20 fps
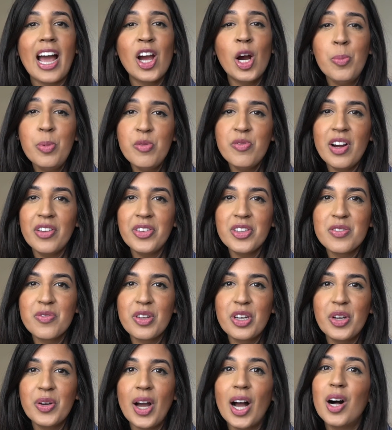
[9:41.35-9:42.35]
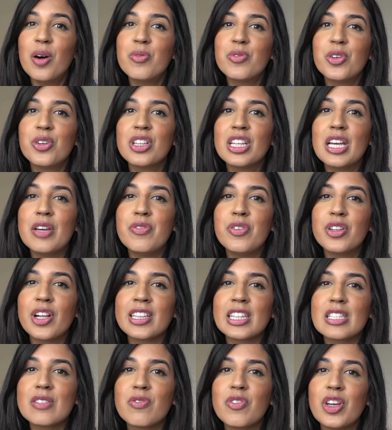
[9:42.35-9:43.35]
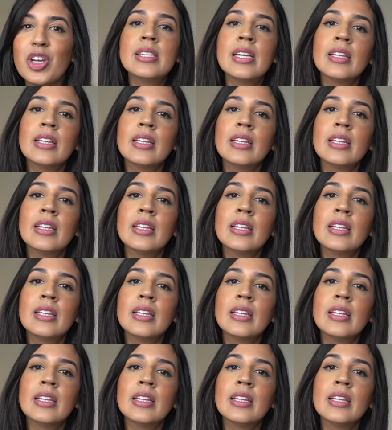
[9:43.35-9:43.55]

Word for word: I hope you found this video helpful. If you like this video,